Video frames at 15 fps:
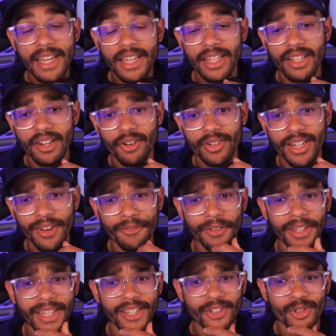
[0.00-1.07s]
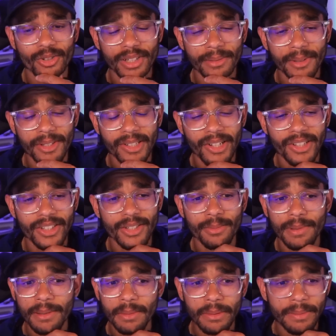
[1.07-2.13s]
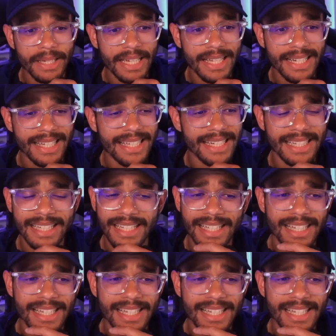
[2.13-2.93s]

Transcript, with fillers: You know, and definitely extremists, all these people, man. And